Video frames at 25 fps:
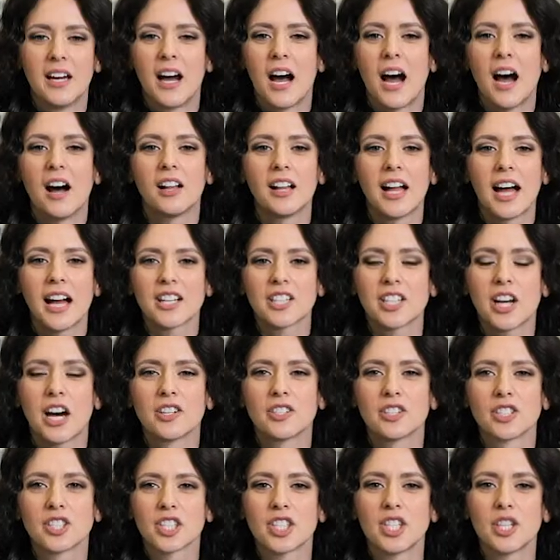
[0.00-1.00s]
I'll act.
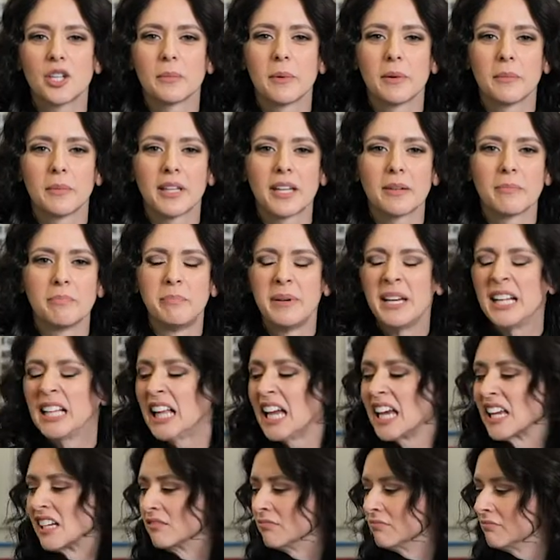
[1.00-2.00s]
I'll just cue him. I'll be like,
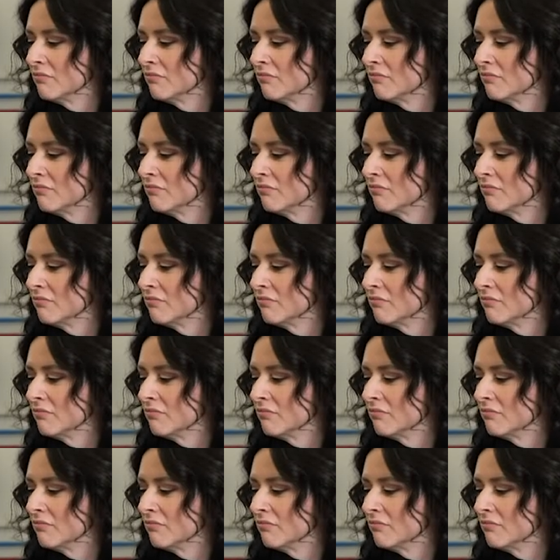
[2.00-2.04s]
Billy!